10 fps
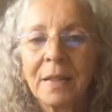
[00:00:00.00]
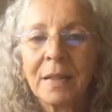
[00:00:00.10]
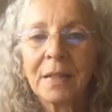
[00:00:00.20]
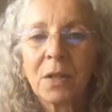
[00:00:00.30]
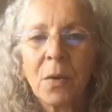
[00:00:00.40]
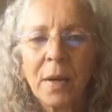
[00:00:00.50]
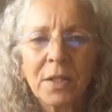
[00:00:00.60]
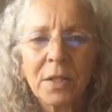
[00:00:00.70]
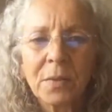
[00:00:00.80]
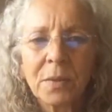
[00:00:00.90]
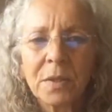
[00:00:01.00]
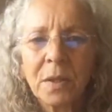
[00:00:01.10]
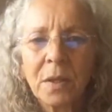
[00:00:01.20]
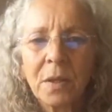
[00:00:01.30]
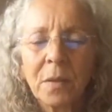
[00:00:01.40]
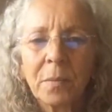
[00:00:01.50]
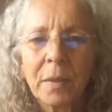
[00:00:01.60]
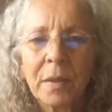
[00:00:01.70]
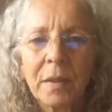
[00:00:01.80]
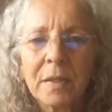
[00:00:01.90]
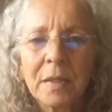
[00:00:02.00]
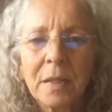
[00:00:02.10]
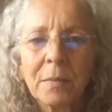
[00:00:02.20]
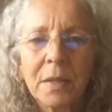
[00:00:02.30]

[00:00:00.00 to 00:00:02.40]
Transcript: And the question was, but it seems